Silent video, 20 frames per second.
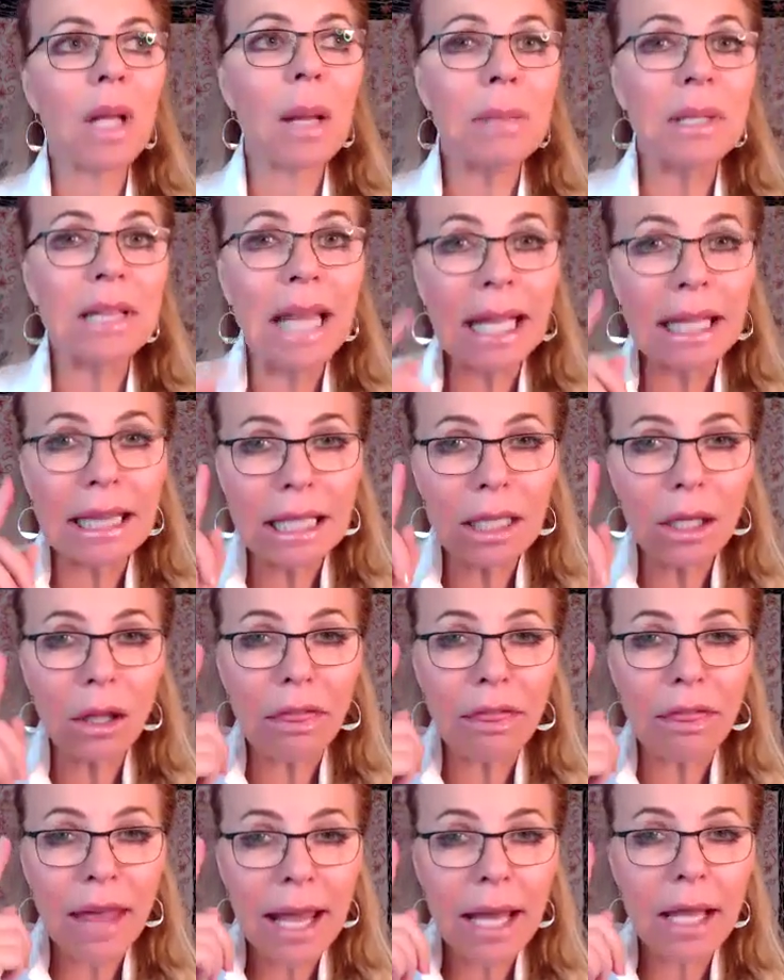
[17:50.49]
But that little
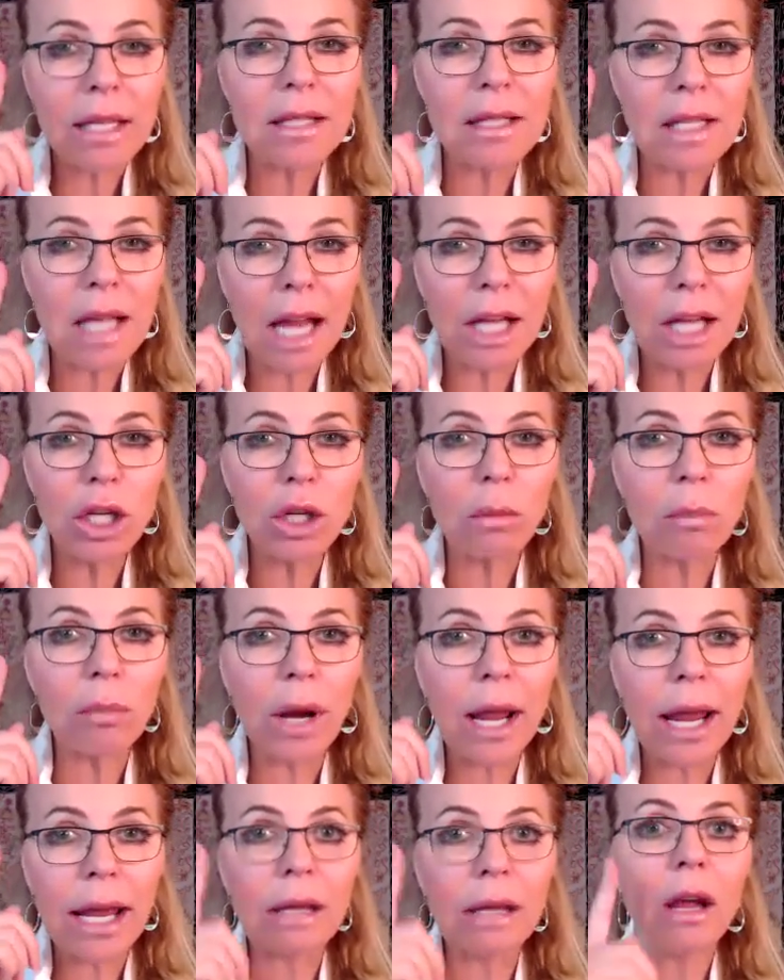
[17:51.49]
thing inside your
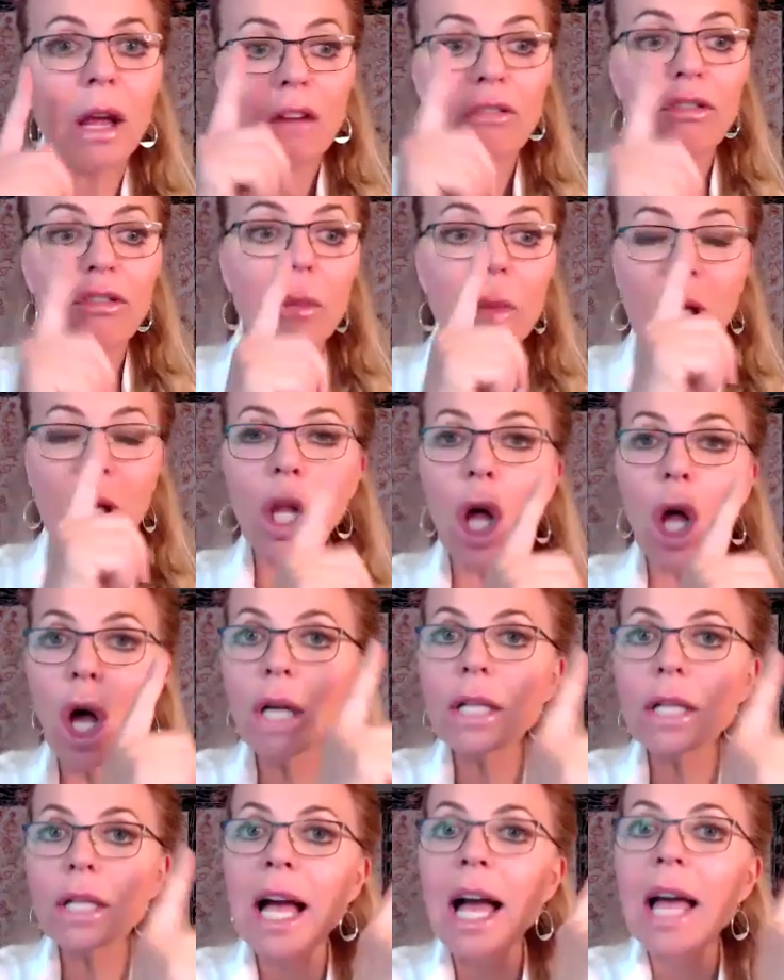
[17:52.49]
brain from a
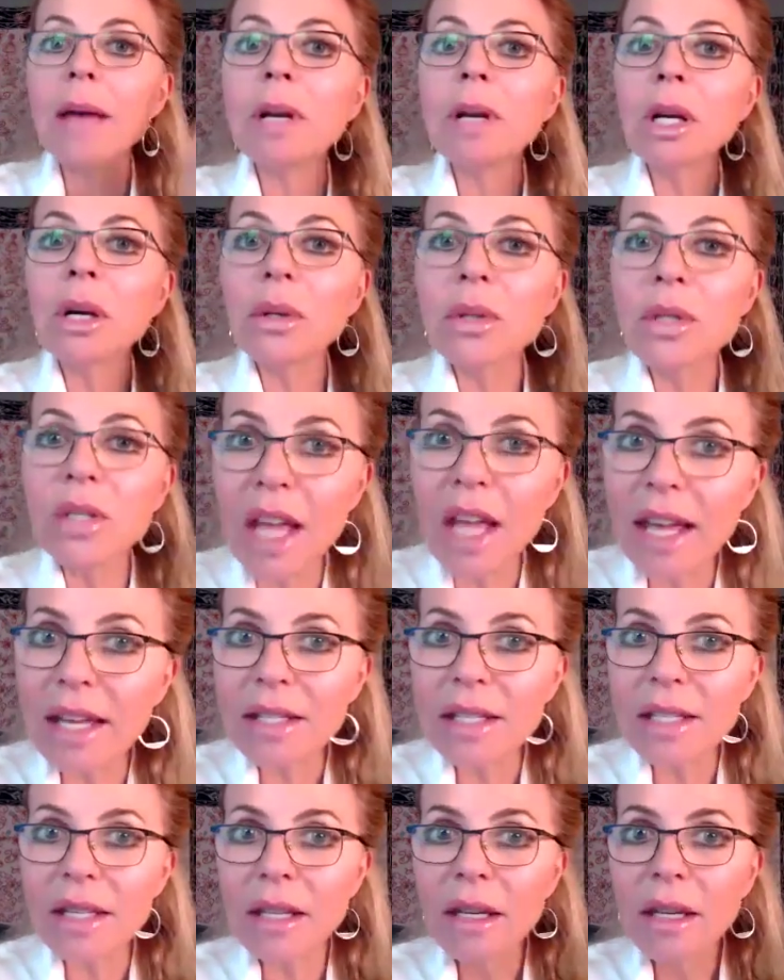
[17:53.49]
long time ago
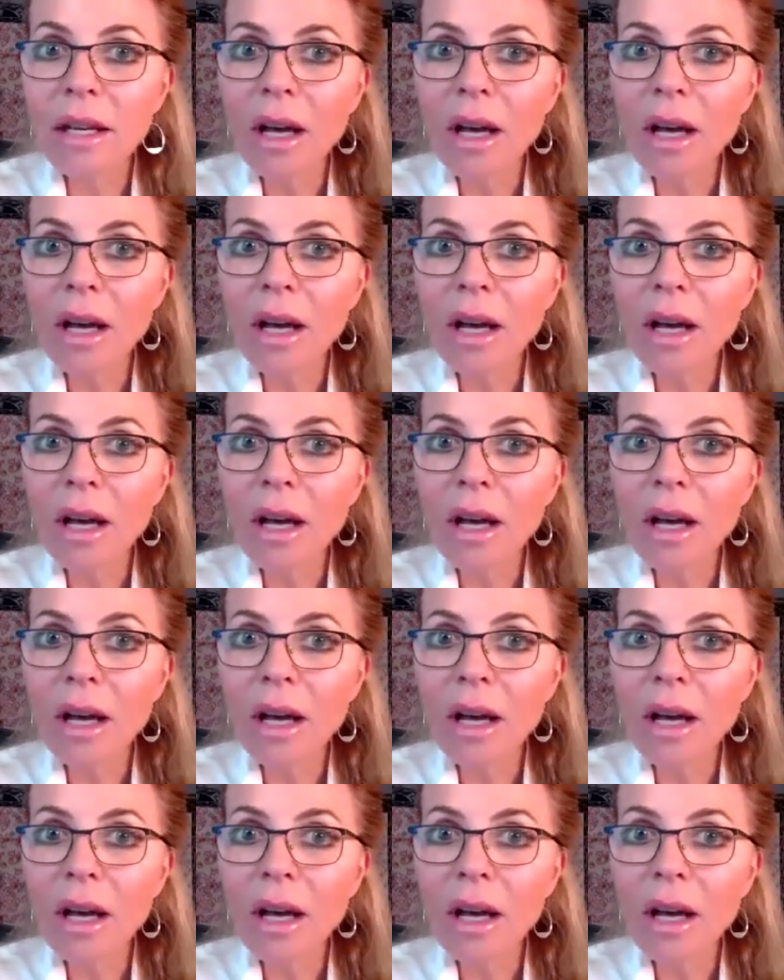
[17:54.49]
says,